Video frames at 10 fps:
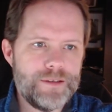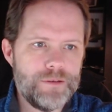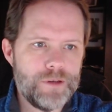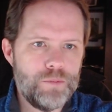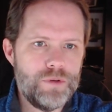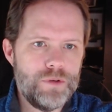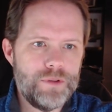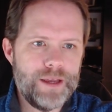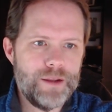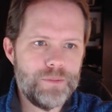So I'm going to pull
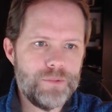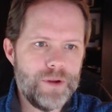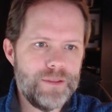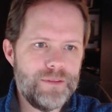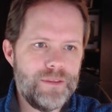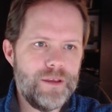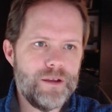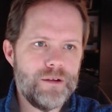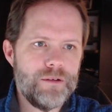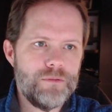that up right
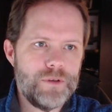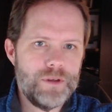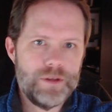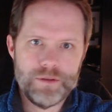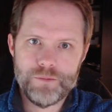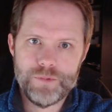there. Okay, and I'm going to